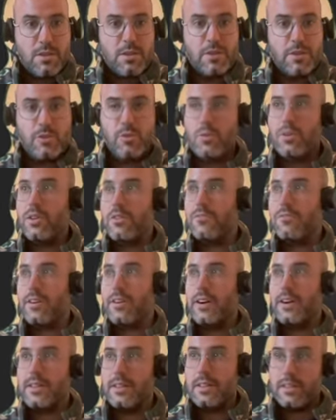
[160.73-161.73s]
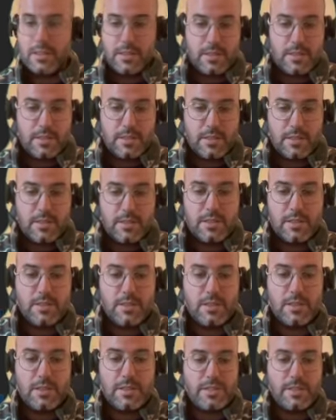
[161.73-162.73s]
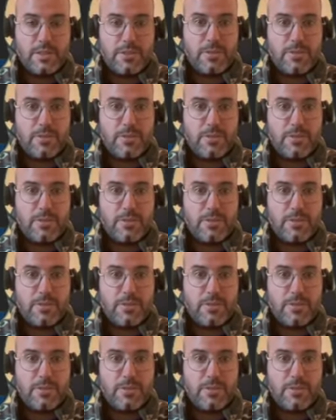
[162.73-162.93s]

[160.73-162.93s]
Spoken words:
you will find the linear